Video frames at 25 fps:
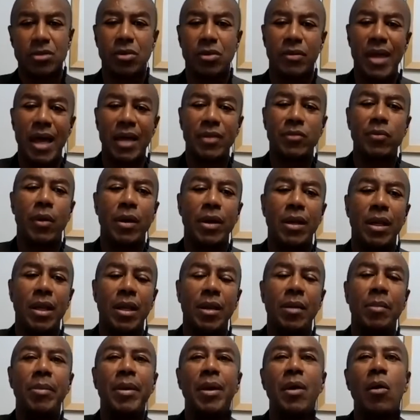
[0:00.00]
So that's why you
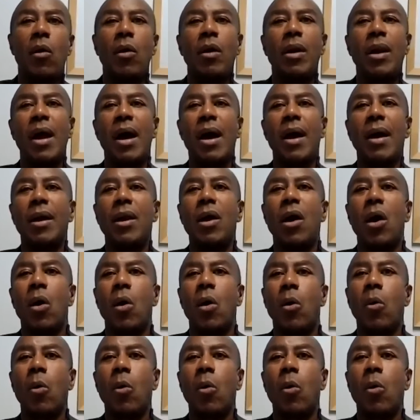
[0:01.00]
need to be online,